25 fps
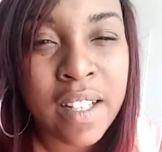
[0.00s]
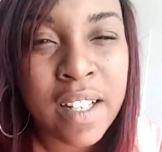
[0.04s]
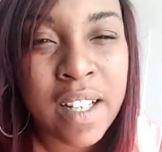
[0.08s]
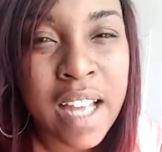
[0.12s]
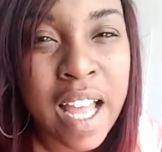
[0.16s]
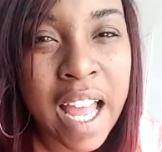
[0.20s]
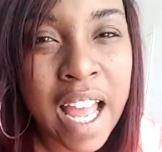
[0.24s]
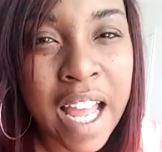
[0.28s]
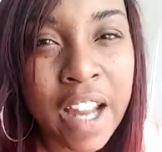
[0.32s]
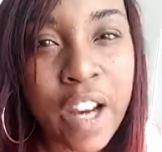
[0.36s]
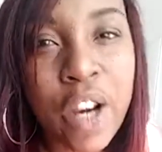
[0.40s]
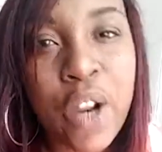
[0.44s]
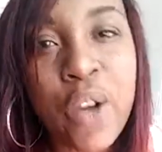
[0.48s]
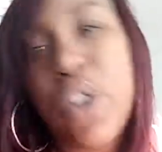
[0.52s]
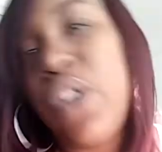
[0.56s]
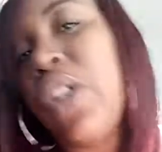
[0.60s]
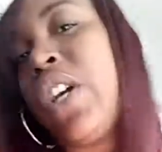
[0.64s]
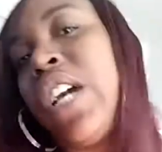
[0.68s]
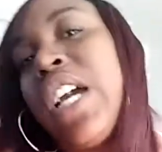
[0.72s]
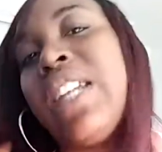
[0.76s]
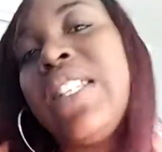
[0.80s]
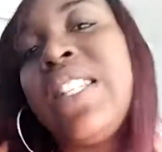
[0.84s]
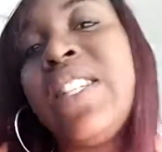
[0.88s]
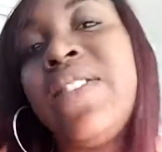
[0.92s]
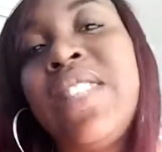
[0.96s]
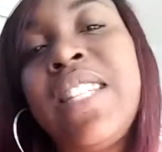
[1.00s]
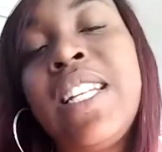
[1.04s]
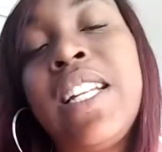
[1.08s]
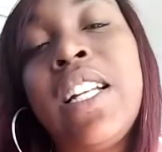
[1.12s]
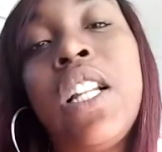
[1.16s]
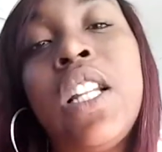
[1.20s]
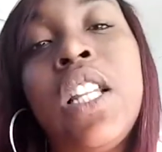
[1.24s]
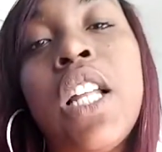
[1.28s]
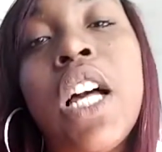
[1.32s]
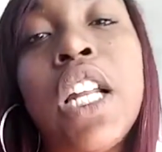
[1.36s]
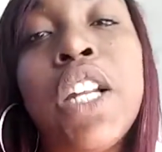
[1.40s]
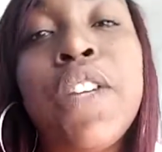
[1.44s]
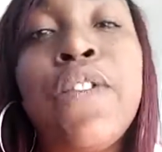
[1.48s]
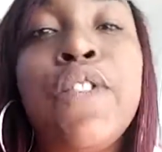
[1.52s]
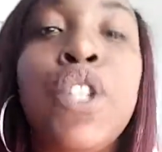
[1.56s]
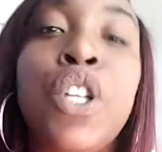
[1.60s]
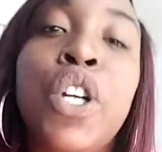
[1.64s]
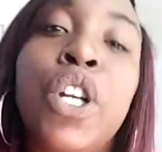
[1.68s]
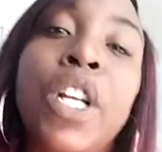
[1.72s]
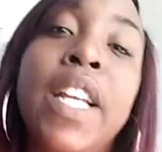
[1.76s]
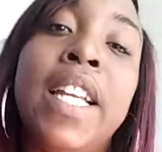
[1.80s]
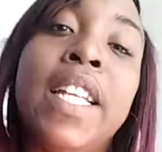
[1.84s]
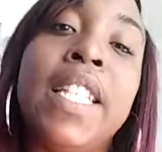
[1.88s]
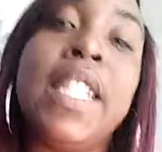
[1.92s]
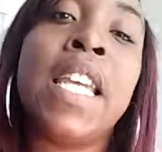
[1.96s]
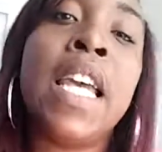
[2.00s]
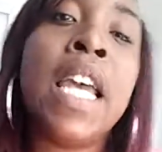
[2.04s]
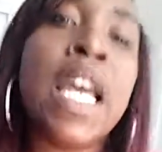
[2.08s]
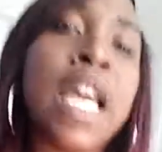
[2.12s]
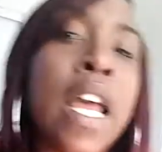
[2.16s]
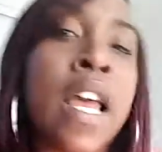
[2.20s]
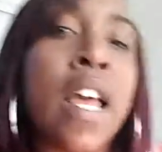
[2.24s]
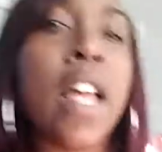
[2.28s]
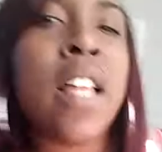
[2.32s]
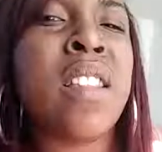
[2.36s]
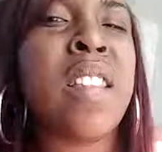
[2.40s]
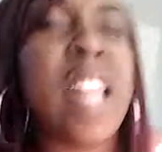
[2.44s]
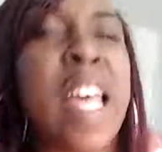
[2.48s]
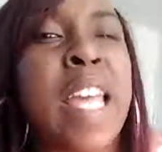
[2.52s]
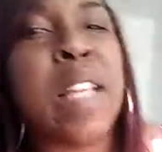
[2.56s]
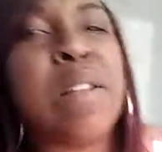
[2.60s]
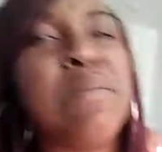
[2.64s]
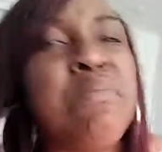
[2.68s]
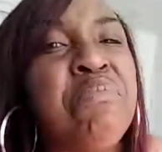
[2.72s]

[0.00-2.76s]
I know you guys have seen a lot of journeys like